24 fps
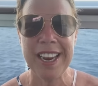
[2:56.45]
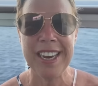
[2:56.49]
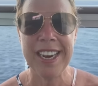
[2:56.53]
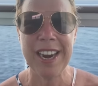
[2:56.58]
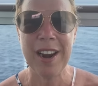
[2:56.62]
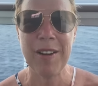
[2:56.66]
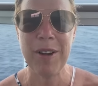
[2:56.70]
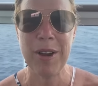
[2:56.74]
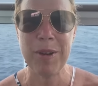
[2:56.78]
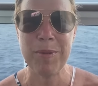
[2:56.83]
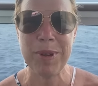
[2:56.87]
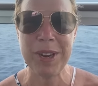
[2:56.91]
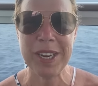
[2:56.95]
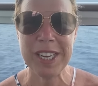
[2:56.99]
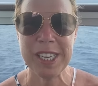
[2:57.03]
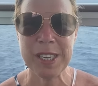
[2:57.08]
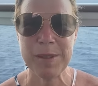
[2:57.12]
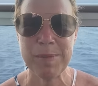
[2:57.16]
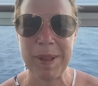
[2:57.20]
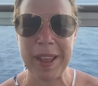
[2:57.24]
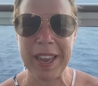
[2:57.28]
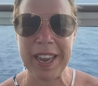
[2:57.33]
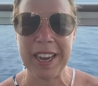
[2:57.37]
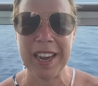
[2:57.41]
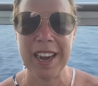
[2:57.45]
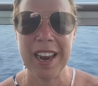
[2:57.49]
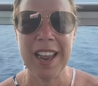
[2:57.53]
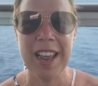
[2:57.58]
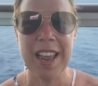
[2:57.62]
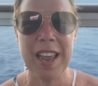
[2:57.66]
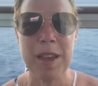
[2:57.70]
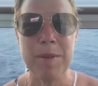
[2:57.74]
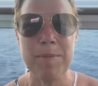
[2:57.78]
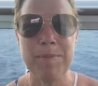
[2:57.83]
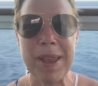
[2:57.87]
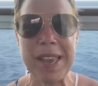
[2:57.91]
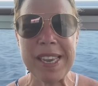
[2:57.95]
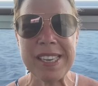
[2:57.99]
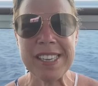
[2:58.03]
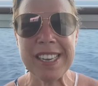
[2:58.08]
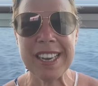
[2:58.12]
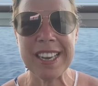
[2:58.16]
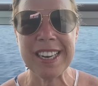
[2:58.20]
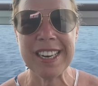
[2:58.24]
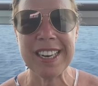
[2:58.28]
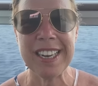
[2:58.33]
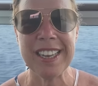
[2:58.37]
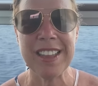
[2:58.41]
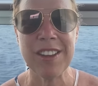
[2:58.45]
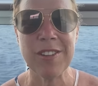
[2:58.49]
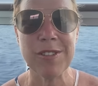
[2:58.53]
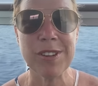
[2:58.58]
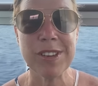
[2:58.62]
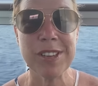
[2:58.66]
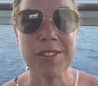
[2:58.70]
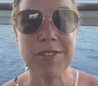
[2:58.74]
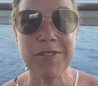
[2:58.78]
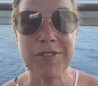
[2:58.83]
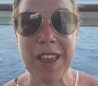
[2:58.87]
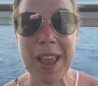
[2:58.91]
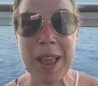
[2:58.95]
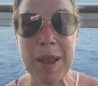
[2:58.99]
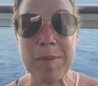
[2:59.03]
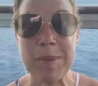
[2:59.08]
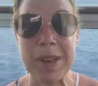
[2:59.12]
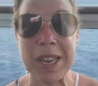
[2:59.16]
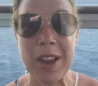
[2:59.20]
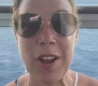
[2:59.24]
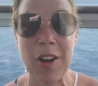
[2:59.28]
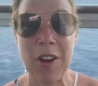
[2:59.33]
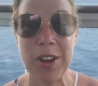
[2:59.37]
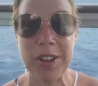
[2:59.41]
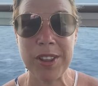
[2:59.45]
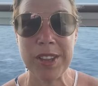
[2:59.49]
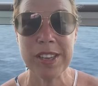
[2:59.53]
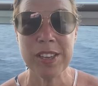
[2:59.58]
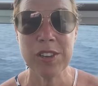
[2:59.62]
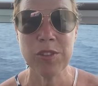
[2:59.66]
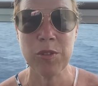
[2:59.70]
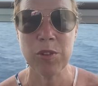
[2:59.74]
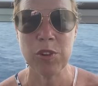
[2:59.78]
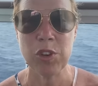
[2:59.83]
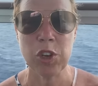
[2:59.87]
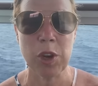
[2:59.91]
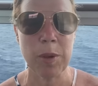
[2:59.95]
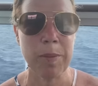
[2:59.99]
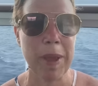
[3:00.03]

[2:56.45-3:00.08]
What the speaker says: Now, I will explain. Basically, there is a family on this cruise ship,